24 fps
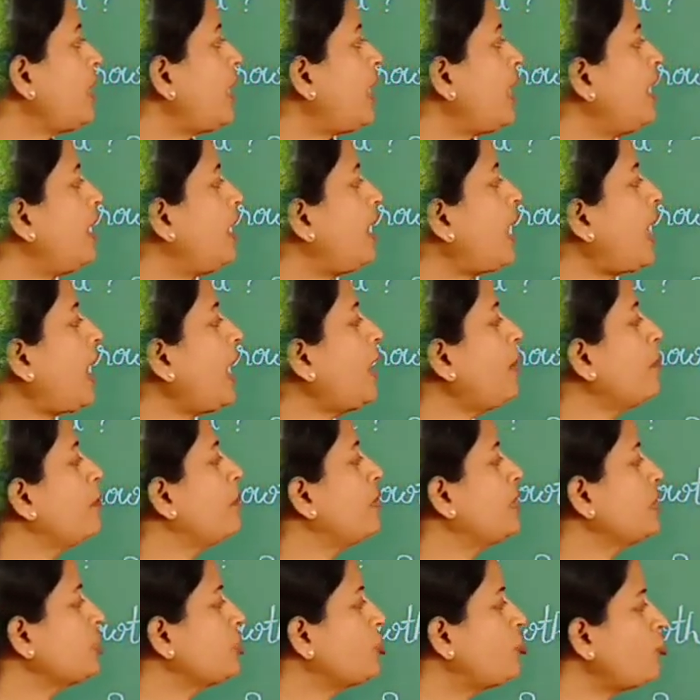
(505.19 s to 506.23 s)
A
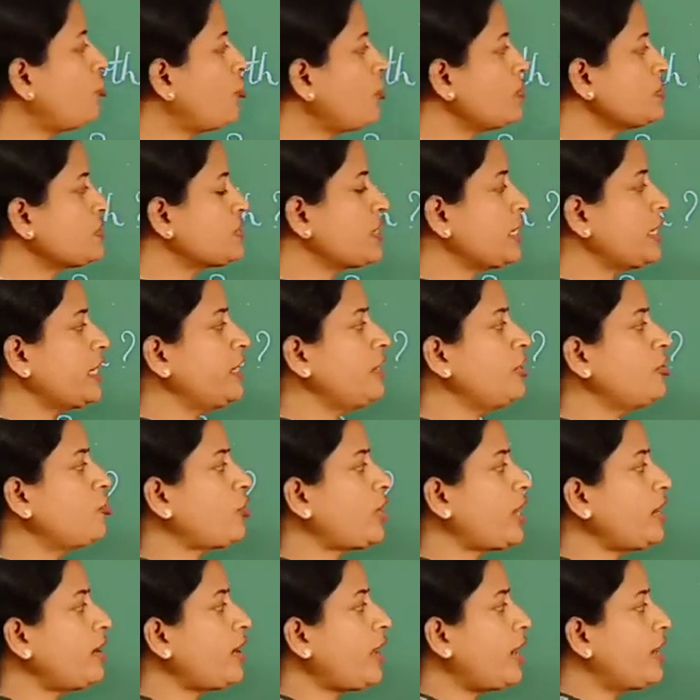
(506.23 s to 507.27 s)
lamb grows into
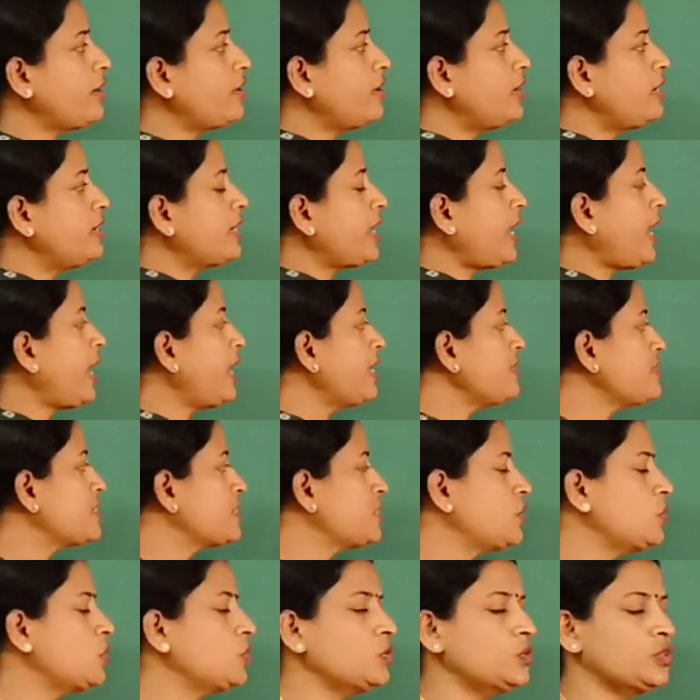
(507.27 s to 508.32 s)
an adult
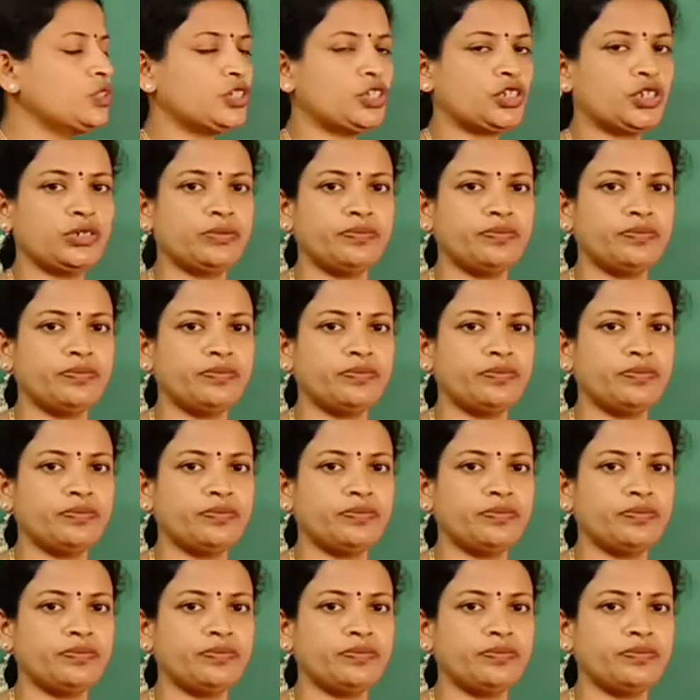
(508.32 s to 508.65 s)
as goat.